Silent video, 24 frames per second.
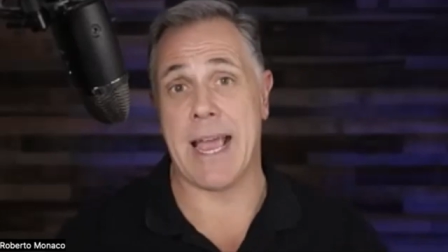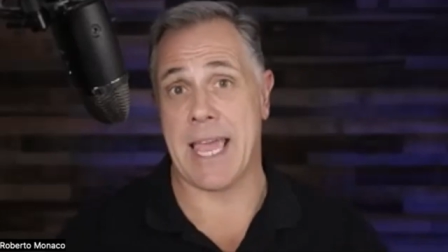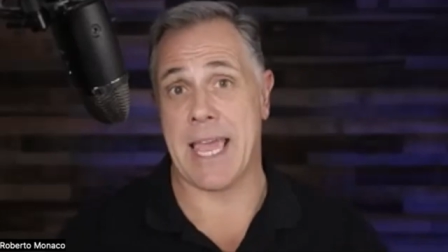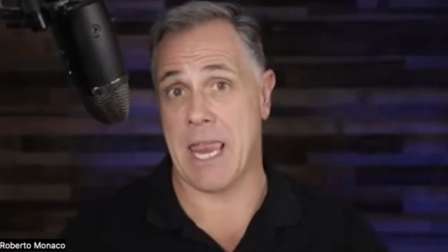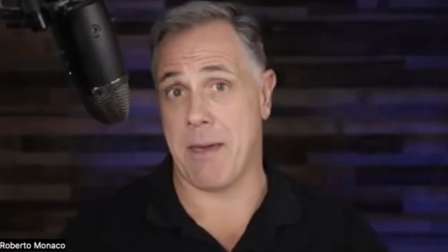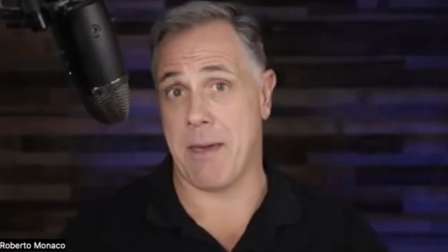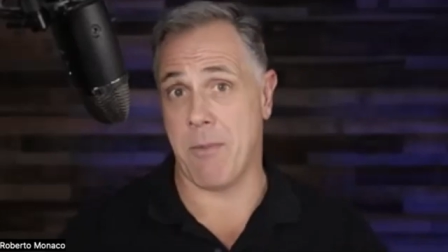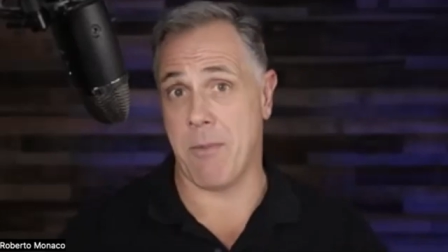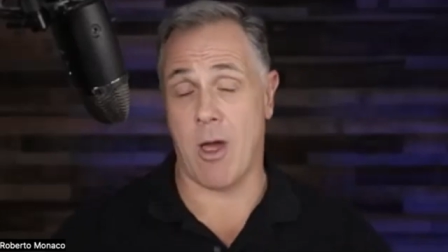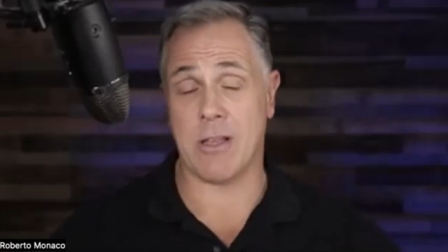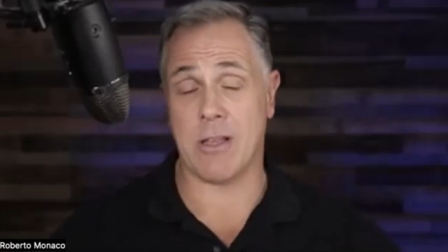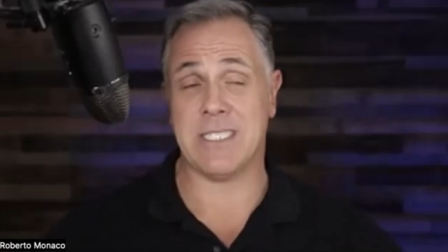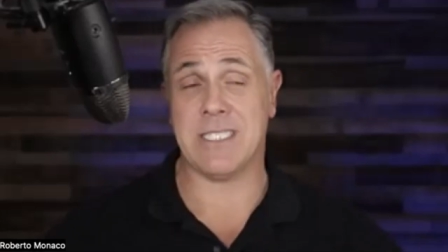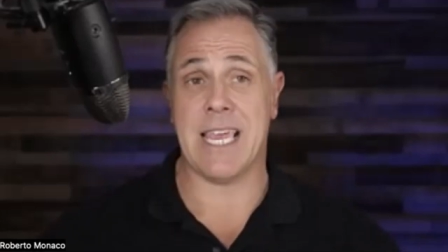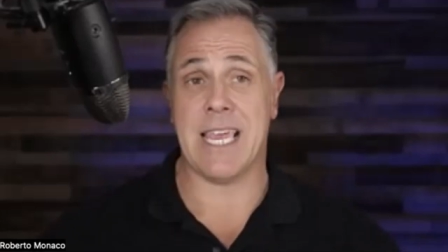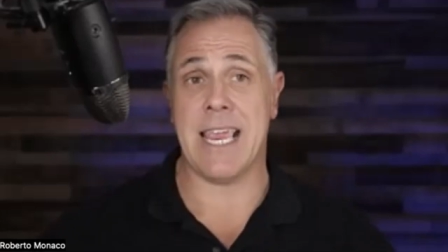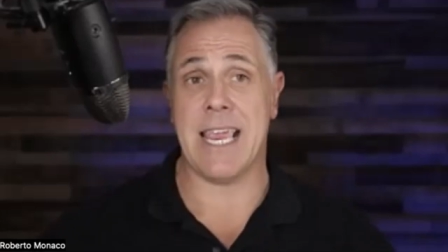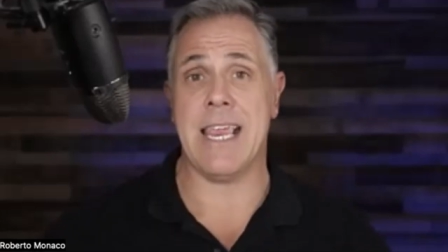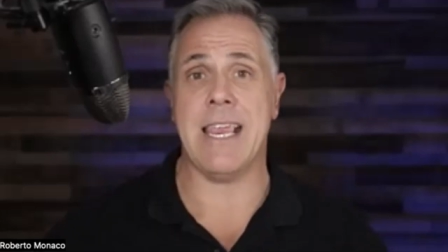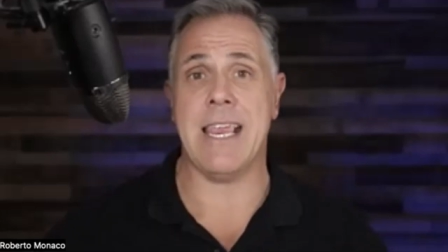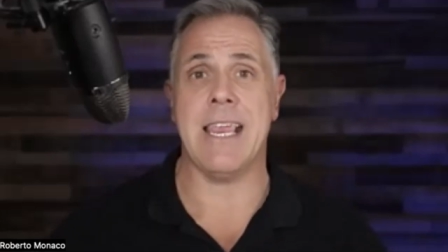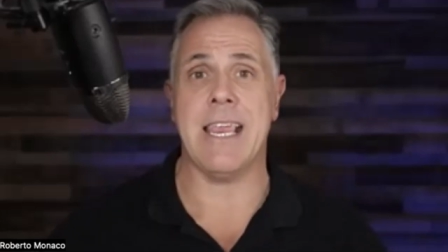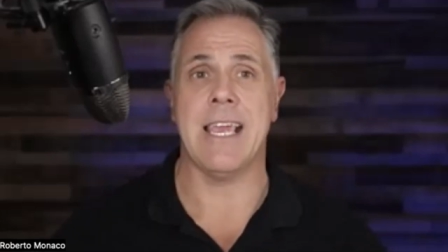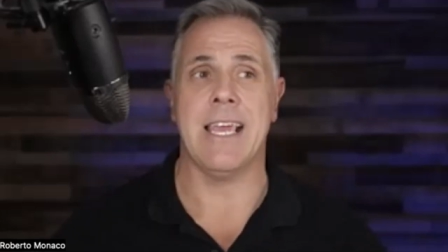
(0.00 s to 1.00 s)
And I'm not
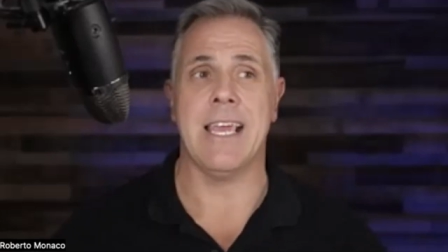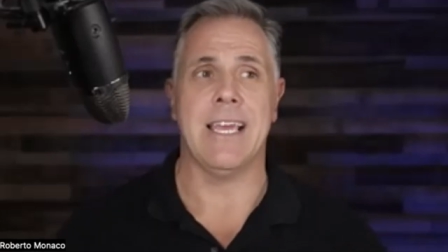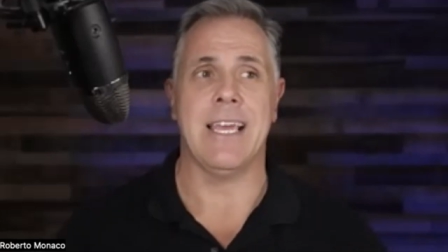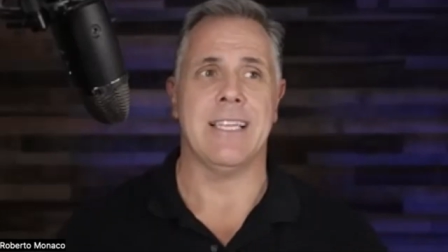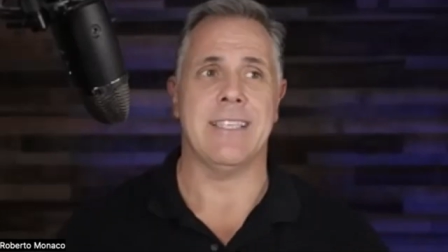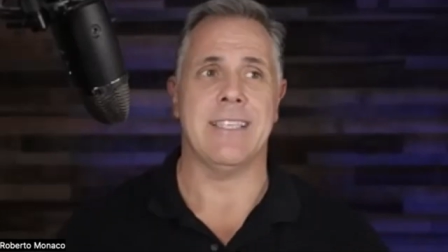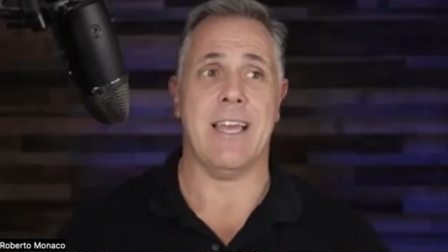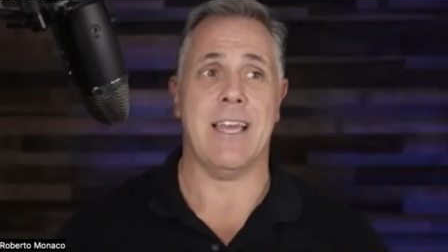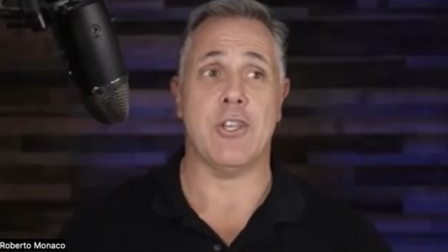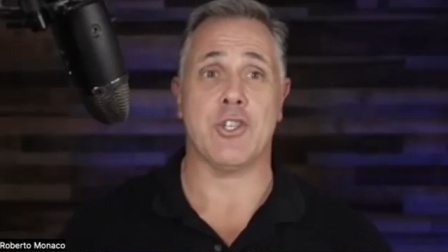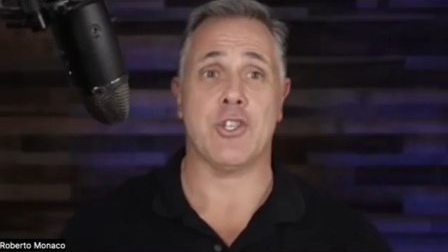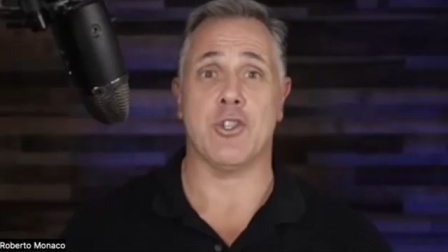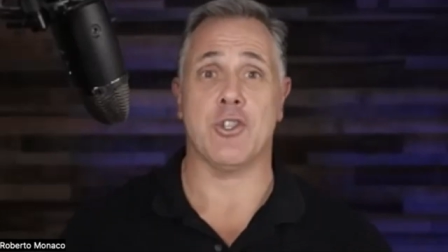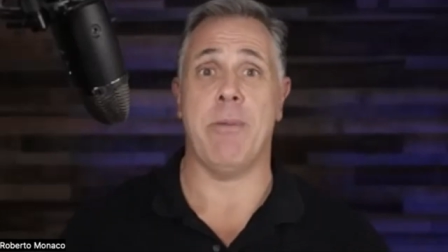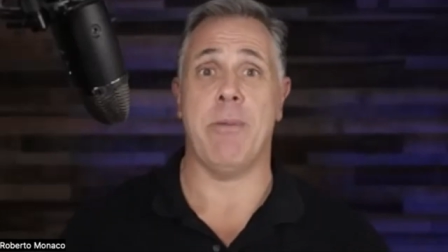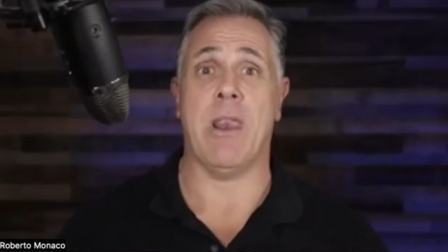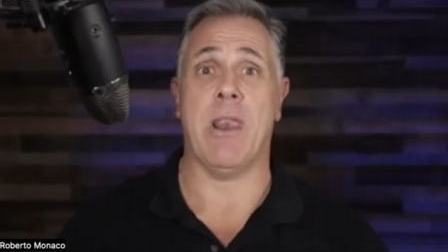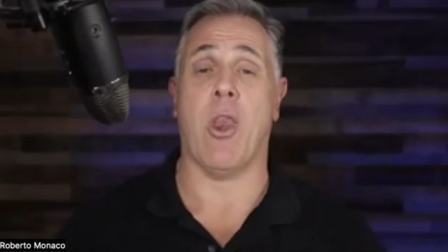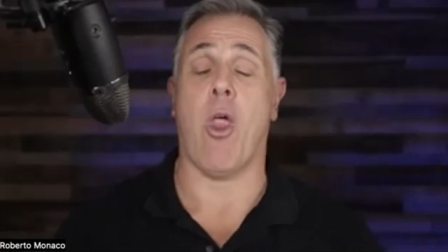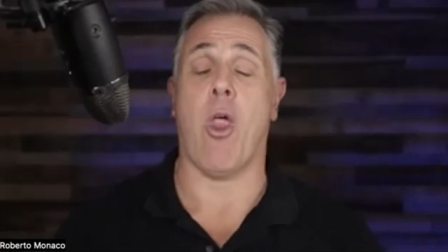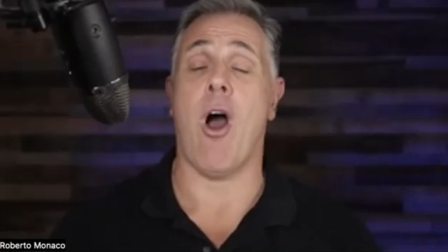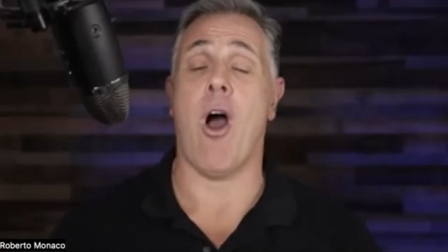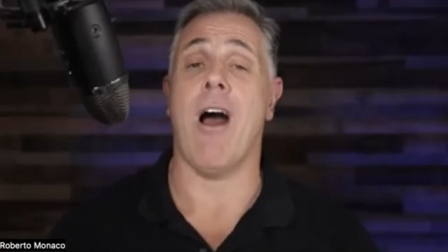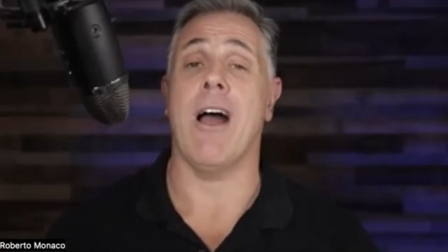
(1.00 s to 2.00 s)
saying that you should be
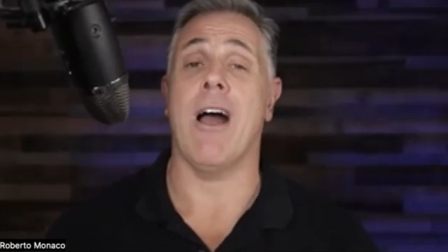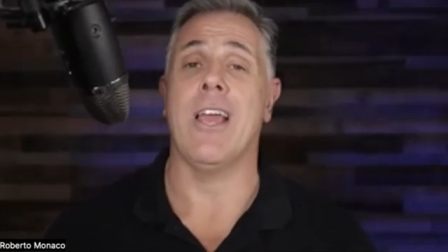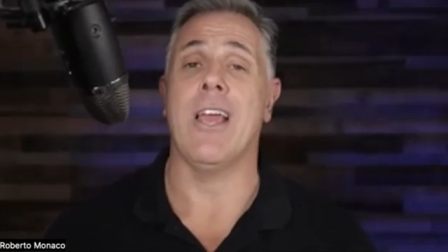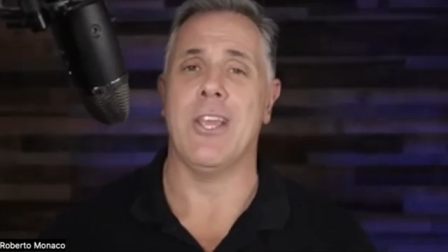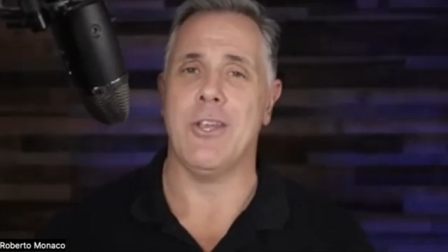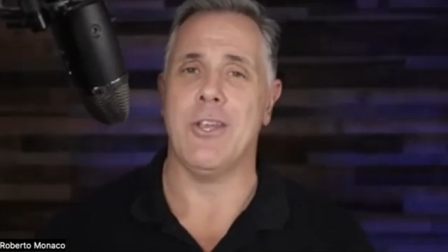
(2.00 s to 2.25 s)
love